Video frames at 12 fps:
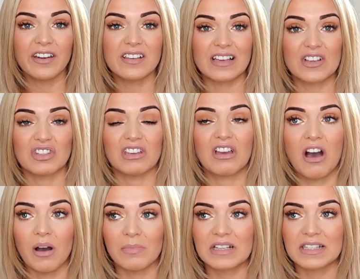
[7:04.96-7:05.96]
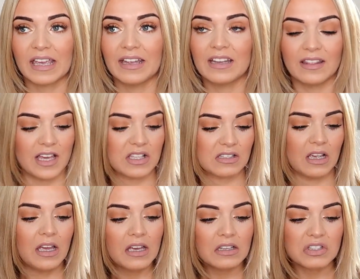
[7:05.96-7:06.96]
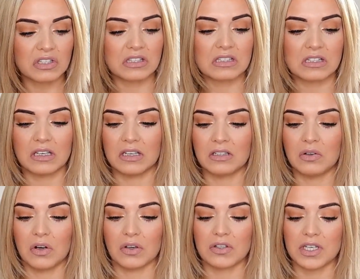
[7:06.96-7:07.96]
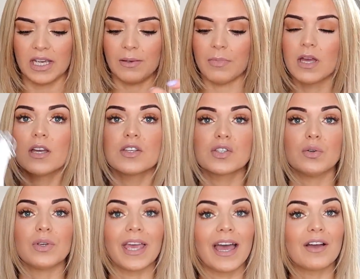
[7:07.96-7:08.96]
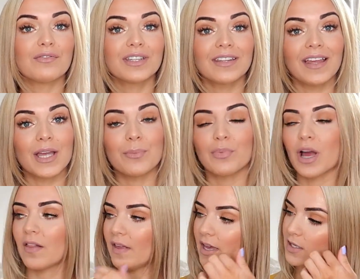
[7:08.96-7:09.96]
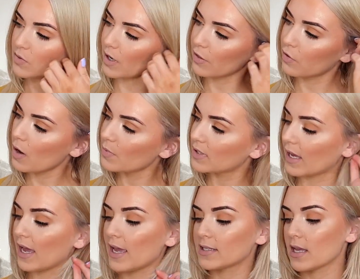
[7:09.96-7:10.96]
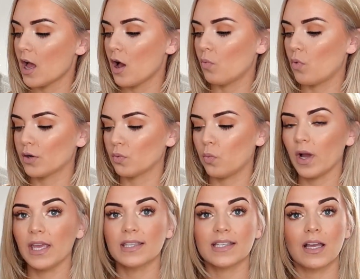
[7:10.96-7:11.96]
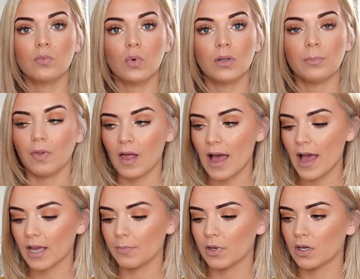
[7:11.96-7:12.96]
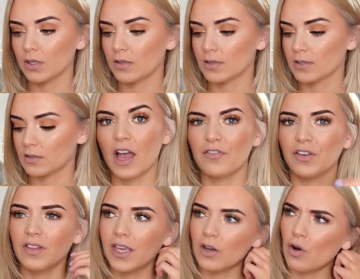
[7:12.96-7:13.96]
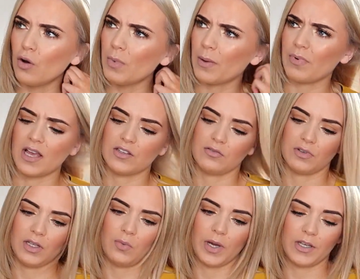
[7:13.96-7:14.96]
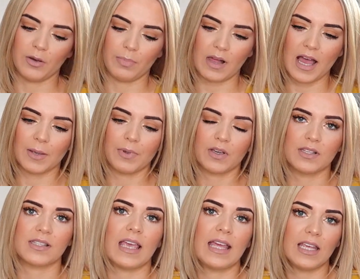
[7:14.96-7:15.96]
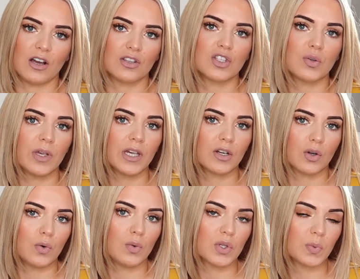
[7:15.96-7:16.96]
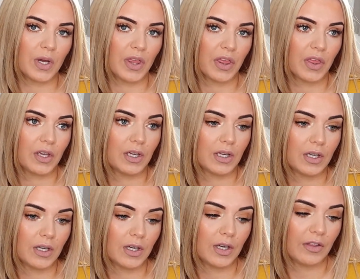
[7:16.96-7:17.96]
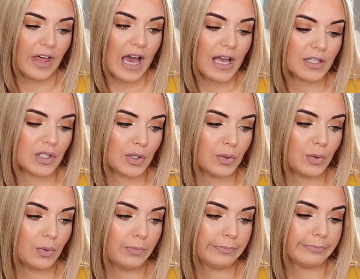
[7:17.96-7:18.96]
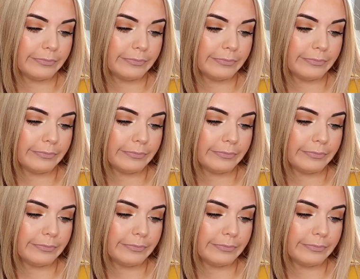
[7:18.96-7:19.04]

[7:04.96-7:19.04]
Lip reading: has actually cut my skin, and that is just not a good time. So yeah, I really like bralettes, so I thought I would get one white and one black because I feel like all my bras are really white or black because any underwear goes with that. So